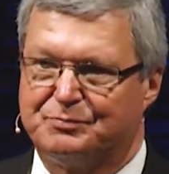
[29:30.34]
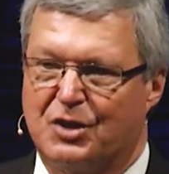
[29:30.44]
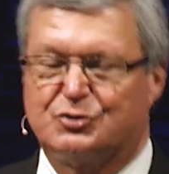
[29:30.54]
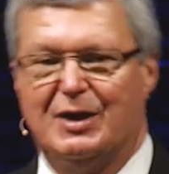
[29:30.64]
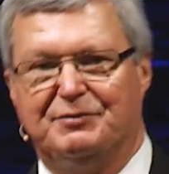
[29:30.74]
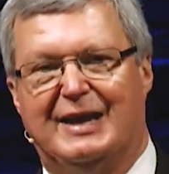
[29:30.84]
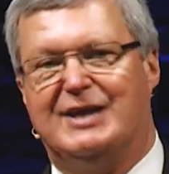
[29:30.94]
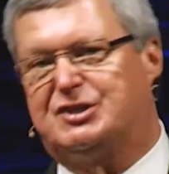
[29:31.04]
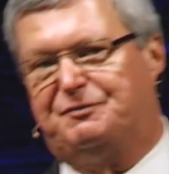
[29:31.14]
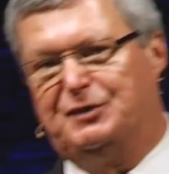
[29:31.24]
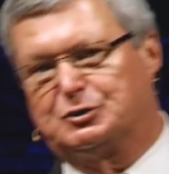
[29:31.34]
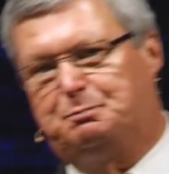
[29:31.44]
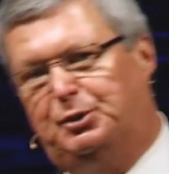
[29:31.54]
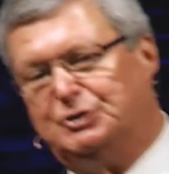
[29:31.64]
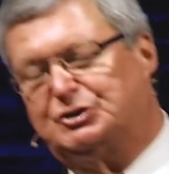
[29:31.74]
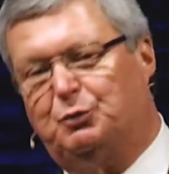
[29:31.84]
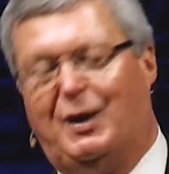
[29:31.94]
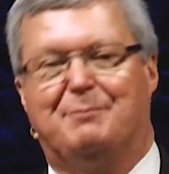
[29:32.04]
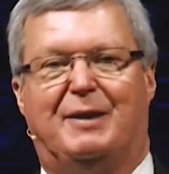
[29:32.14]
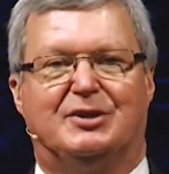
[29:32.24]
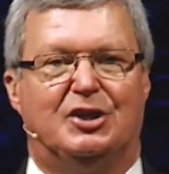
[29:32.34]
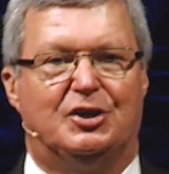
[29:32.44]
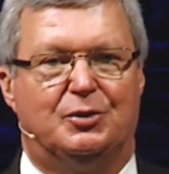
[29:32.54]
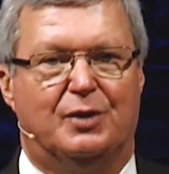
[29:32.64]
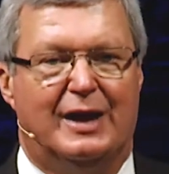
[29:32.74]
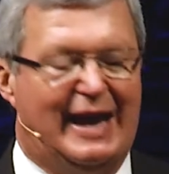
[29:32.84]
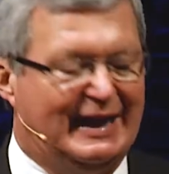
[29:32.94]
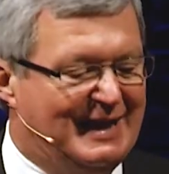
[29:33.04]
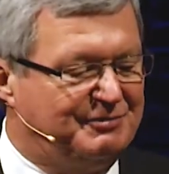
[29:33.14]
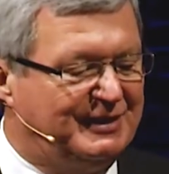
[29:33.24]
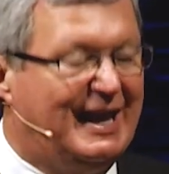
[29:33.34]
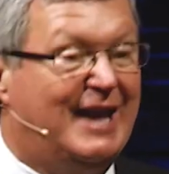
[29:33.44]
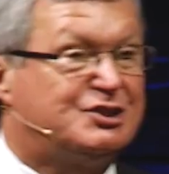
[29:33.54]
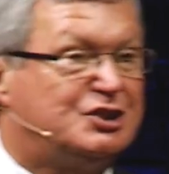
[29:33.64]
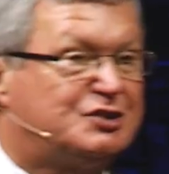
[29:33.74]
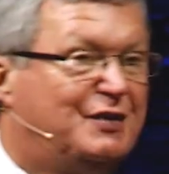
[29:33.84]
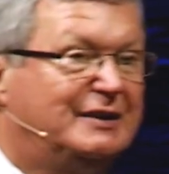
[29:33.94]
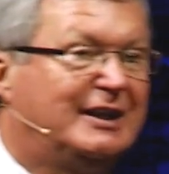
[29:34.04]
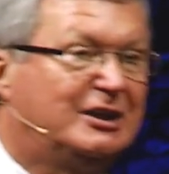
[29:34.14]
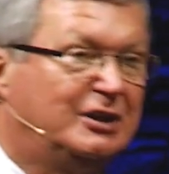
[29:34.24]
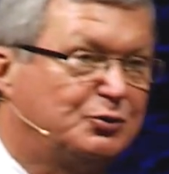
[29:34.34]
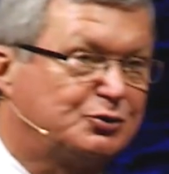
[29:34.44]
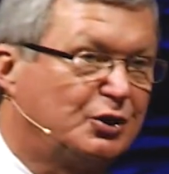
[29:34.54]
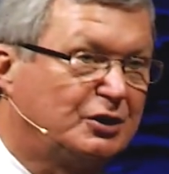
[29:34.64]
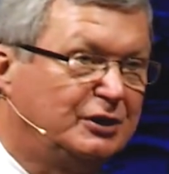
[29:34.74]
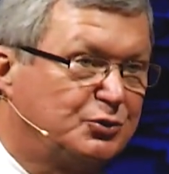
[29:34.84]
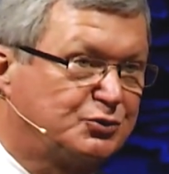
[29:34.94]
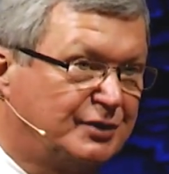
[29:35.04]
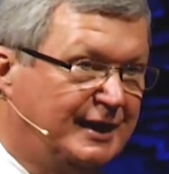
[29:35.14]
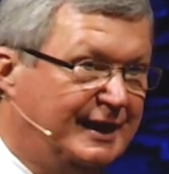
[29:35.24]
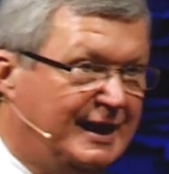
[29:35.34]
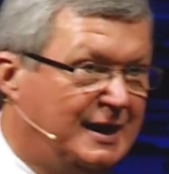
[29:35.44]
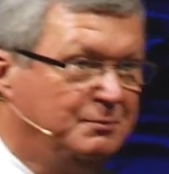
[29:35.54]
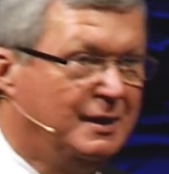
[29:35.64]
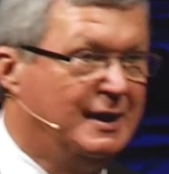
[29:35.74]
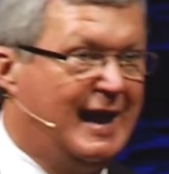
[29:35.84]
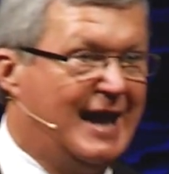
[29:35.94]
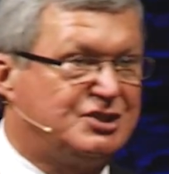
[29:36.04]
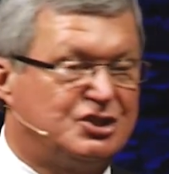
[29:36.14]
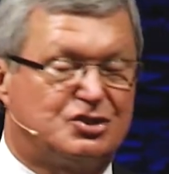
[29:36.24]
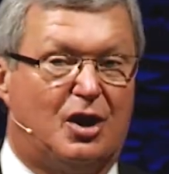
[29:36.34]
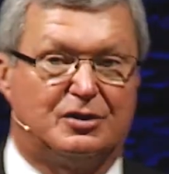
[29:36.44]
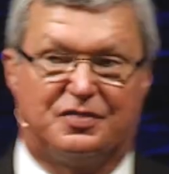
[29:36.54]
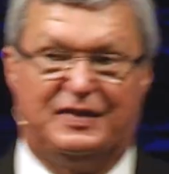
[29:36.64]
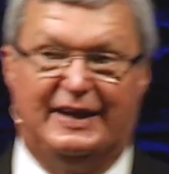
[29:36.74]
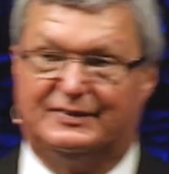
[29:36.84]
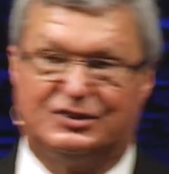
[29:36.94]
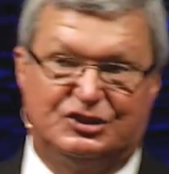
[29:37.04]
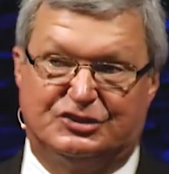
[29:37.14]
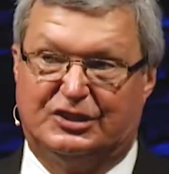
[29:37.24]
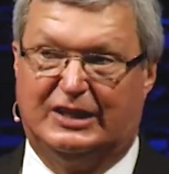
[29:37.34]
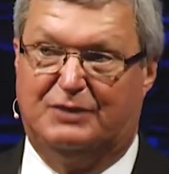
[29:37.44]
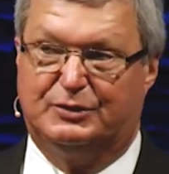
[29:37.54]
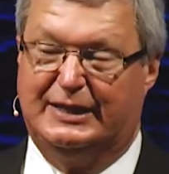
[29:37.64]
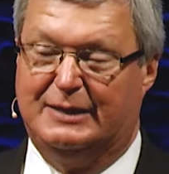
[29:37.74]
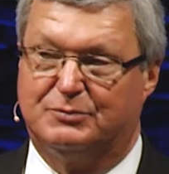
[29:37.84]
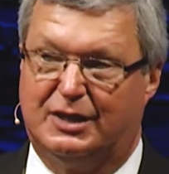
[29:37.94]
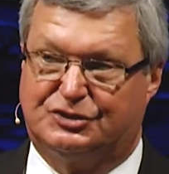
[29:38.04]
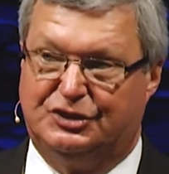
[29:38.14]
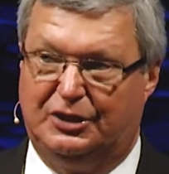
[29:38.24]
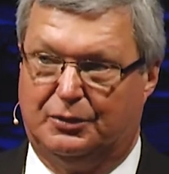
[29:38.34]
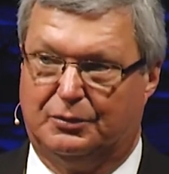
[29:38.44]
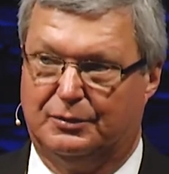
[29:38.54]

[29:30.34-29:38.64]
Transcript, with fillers: So every day she feels pushed away by you, and every day she's feeling closer and closer to him, and she's starting to think that she's in love with him, not you.